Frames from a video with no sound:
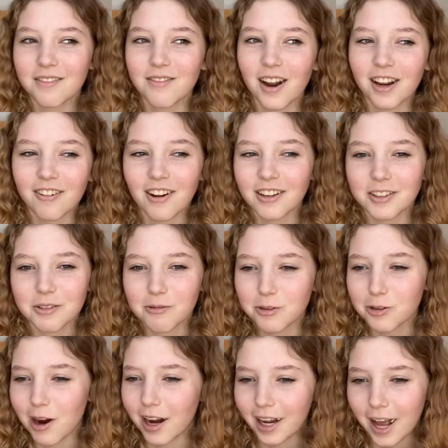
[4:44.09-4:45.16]
running around the school
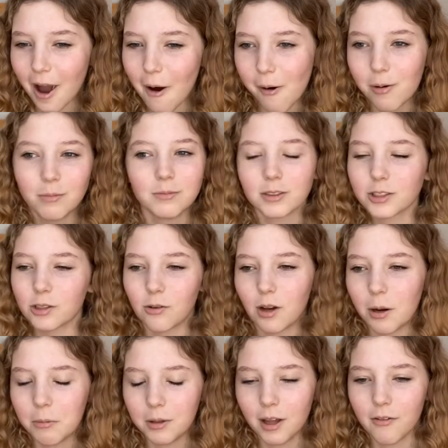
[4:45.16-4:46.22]
trying to get home. So
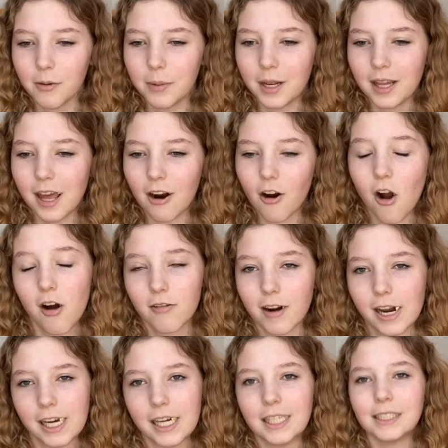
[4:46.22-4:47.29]
done with everybody there
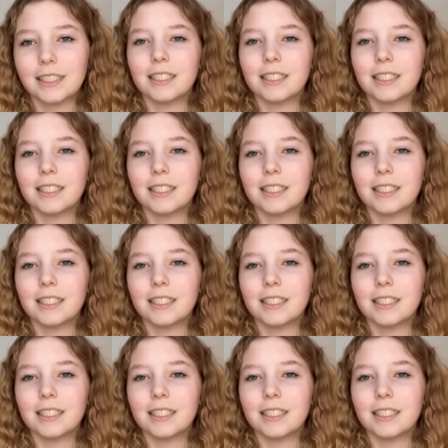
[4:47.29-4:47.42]
already.